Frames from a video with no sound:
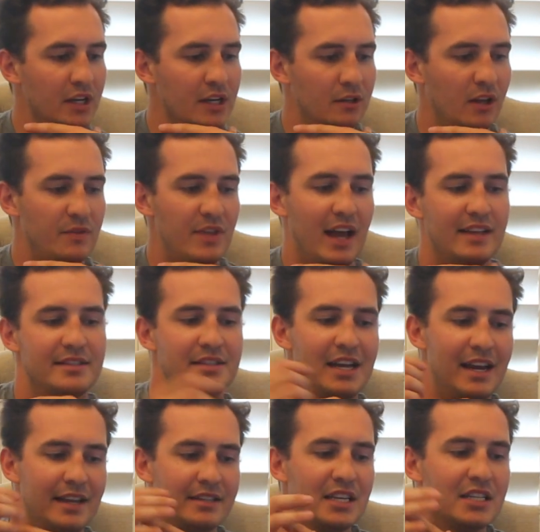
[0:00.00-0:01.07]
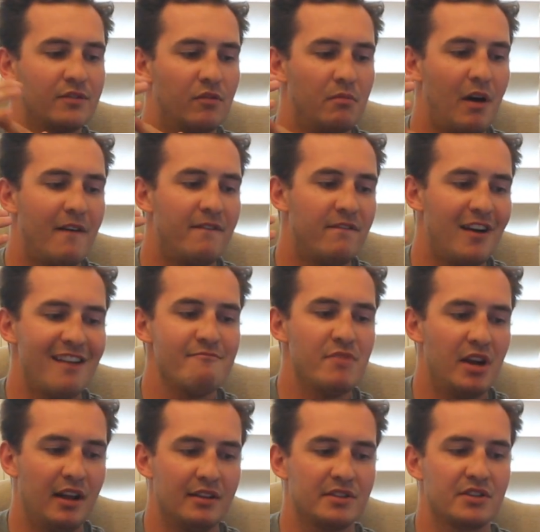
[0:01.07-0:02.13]
You let that sit. It says for about 5
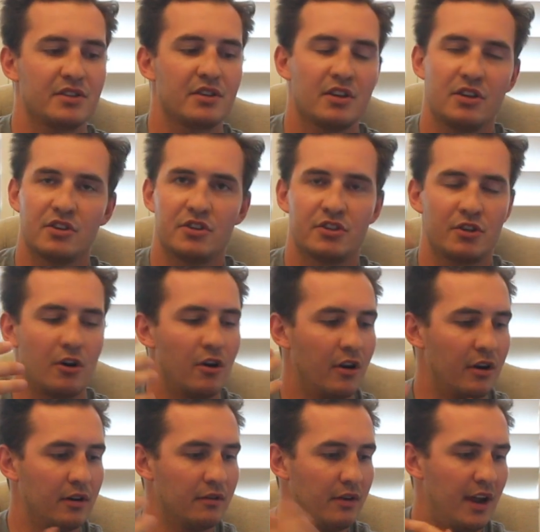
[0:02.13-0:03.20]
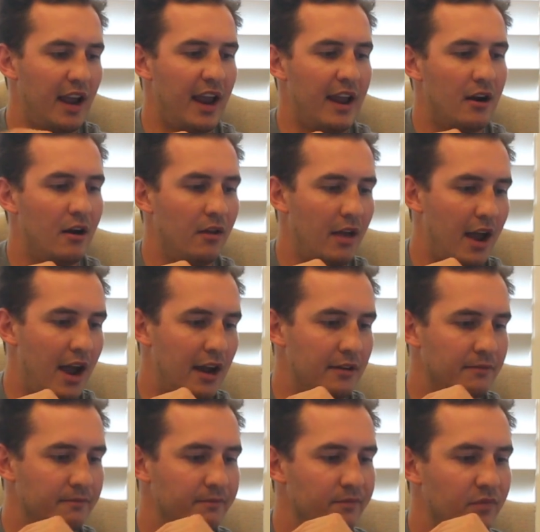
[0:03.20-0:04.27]
minutes. Stir and all
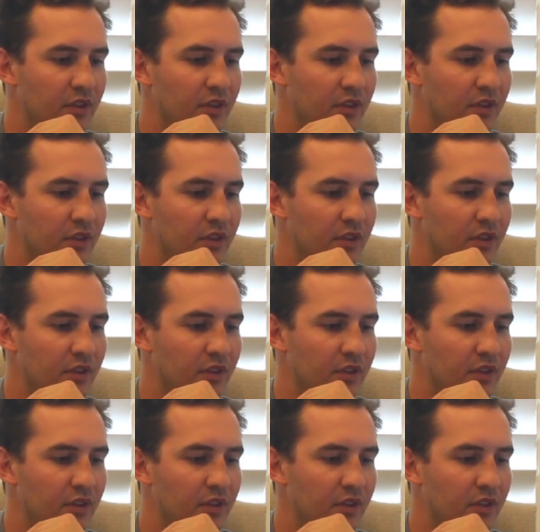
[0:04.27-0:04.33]
that.